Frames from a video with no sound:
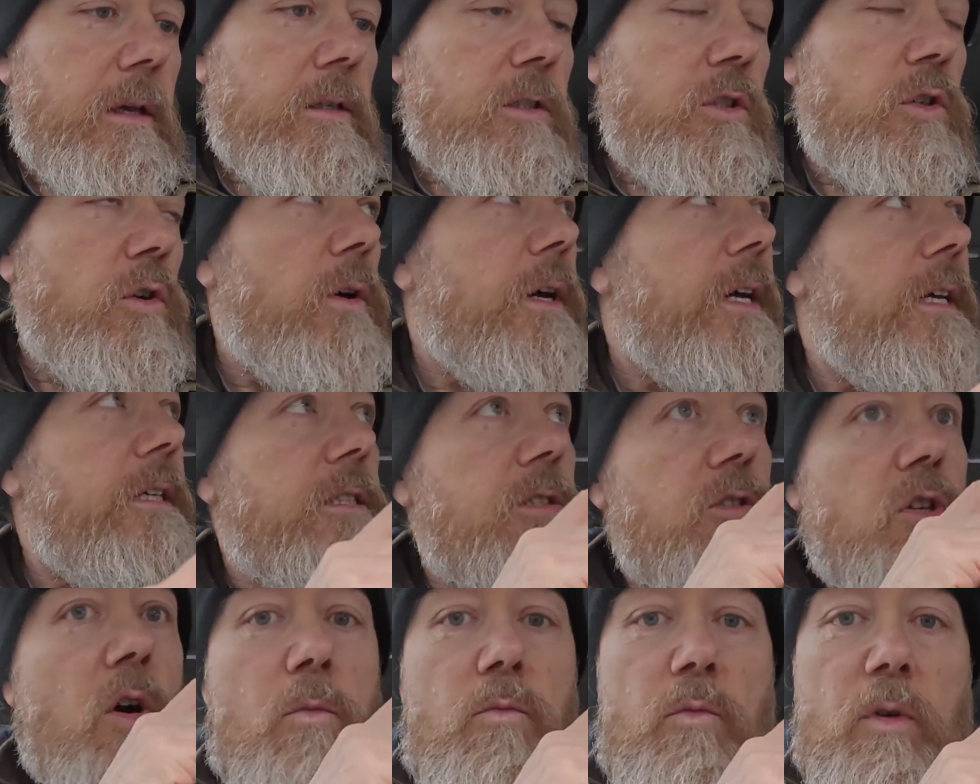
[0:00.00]
So it's
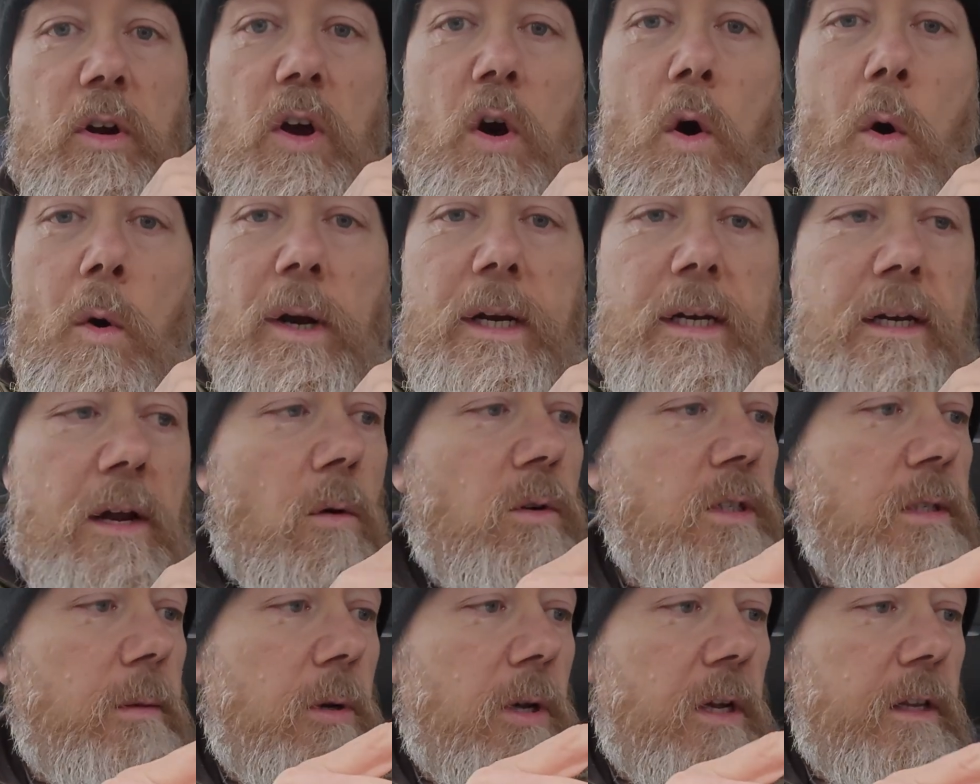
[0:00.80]
stopped recording now
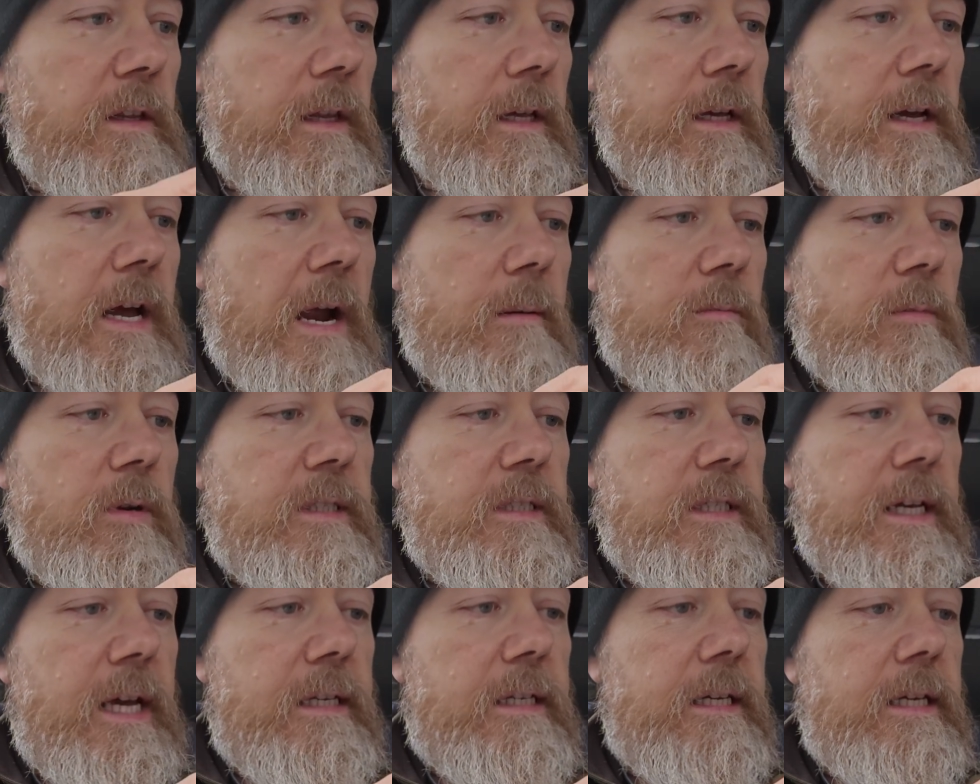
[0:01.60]
because I'm looking at the camera
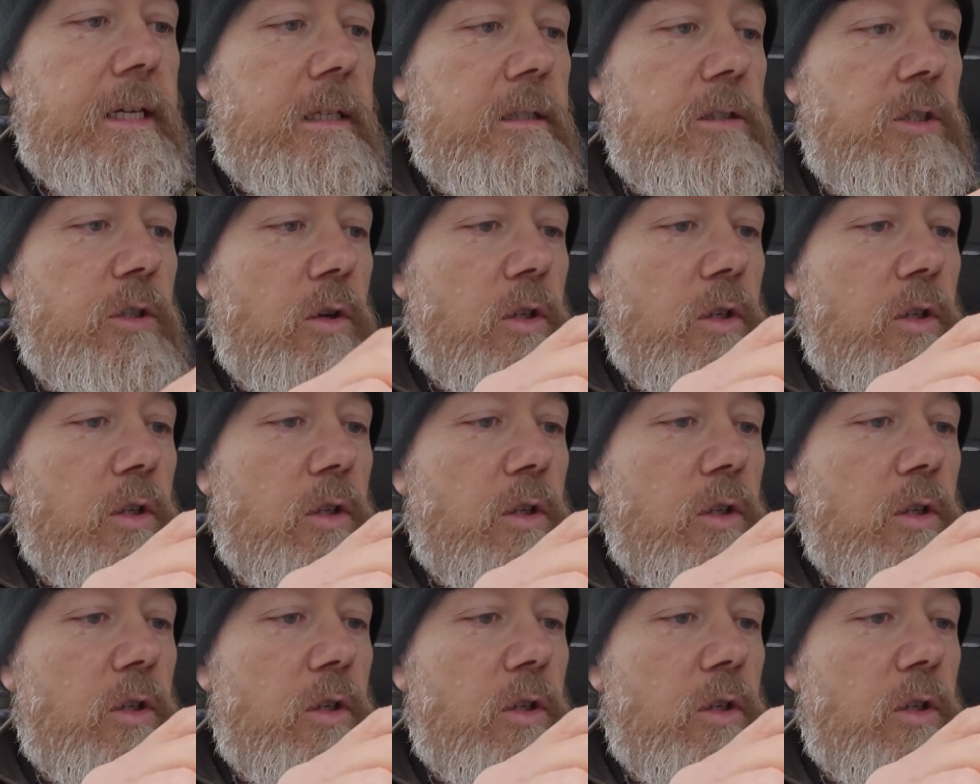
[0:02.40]
settings.